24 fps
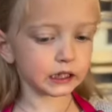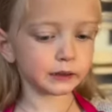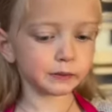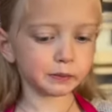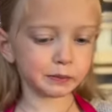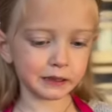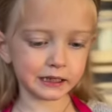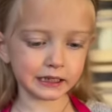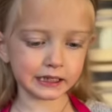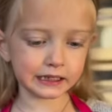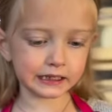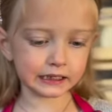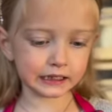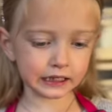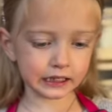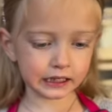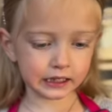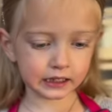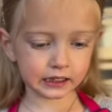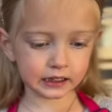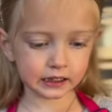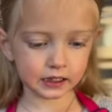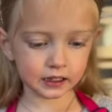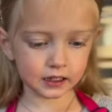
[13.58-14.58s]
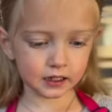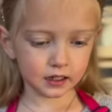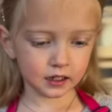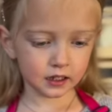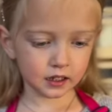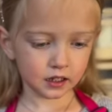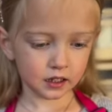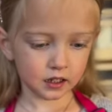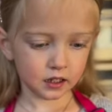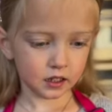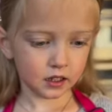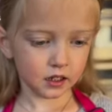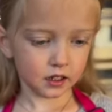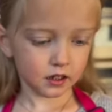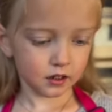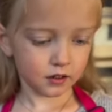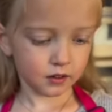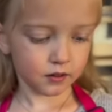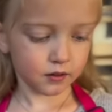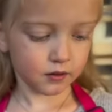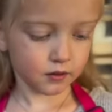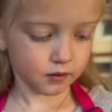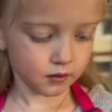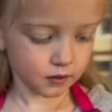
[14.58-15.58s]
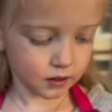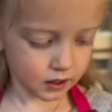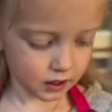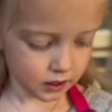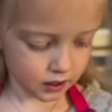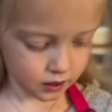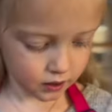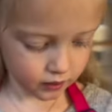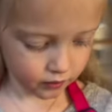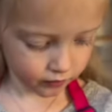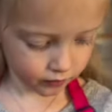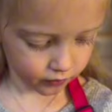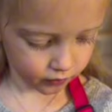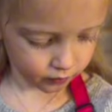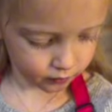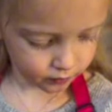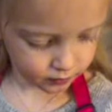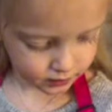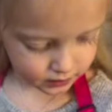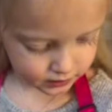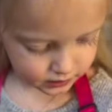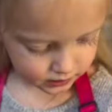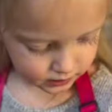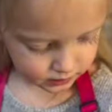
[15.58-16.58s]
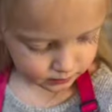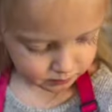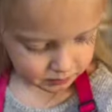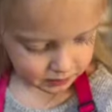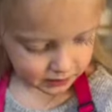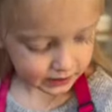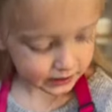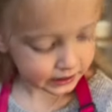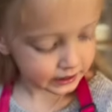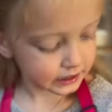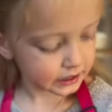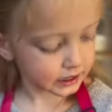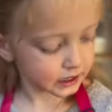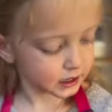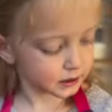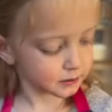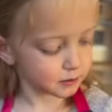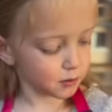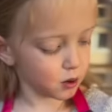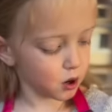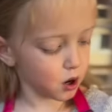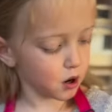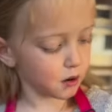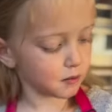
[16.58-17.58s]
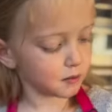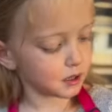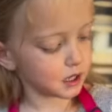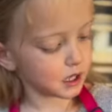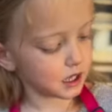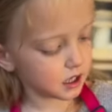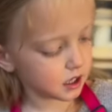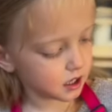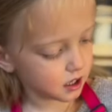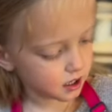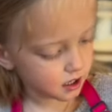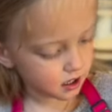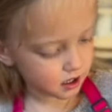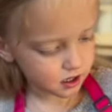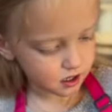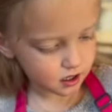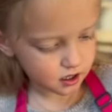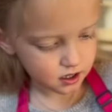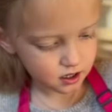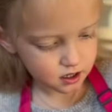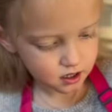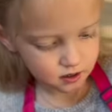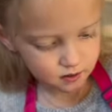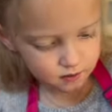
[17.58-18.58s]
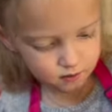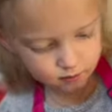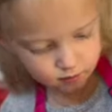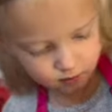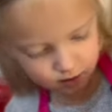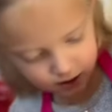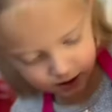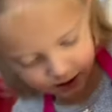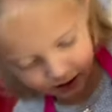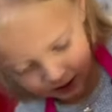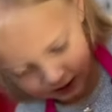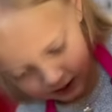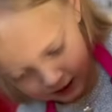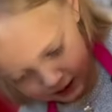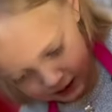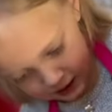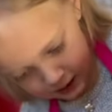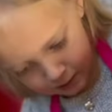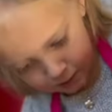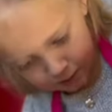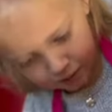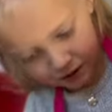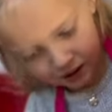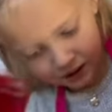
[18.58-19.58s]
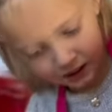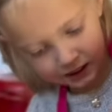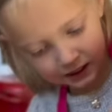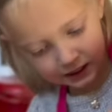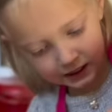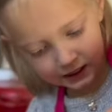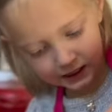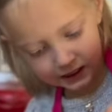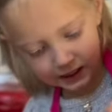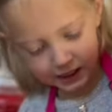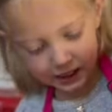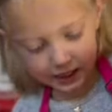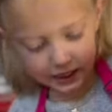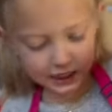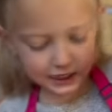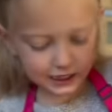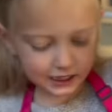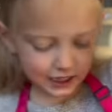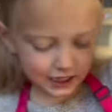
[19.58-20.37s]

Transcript: Pieces. Thank you for Reese's Pieces, Mommy. Reese's Pieces.